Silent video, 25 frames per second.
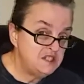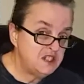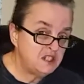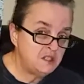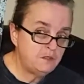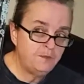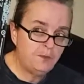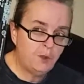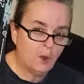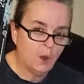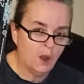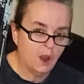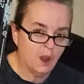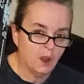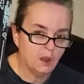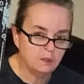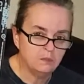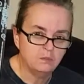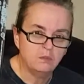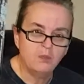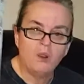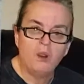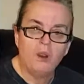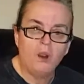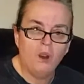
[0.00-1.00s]
Tin foil.
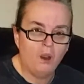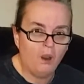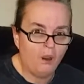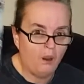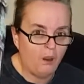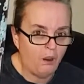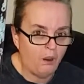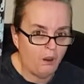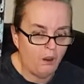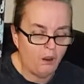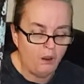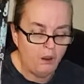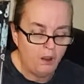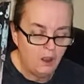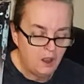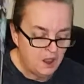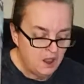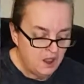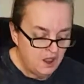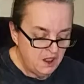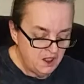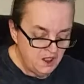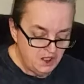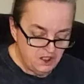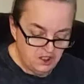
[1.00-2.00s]
Ho.
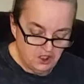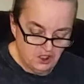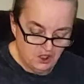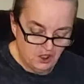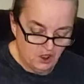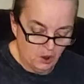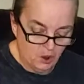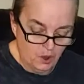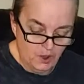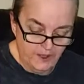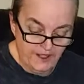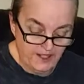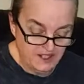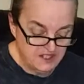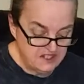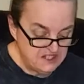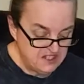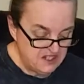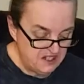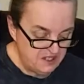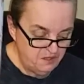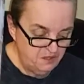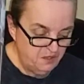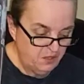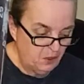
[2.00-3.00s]
You're going
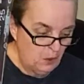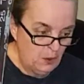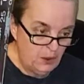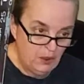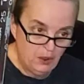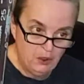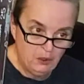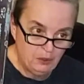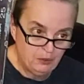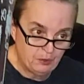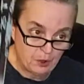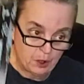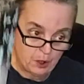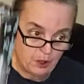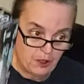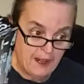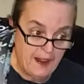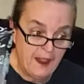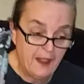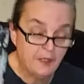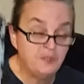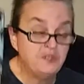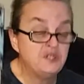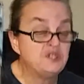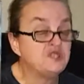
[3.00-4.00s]
tin foil for
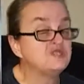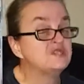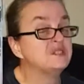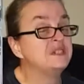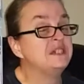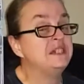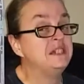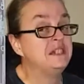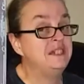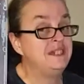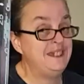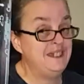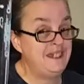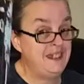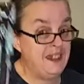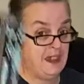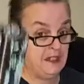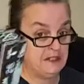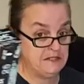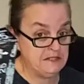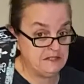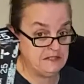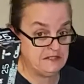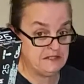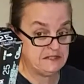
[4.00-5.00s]
crafts?
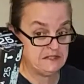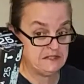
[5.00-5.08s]
Yes.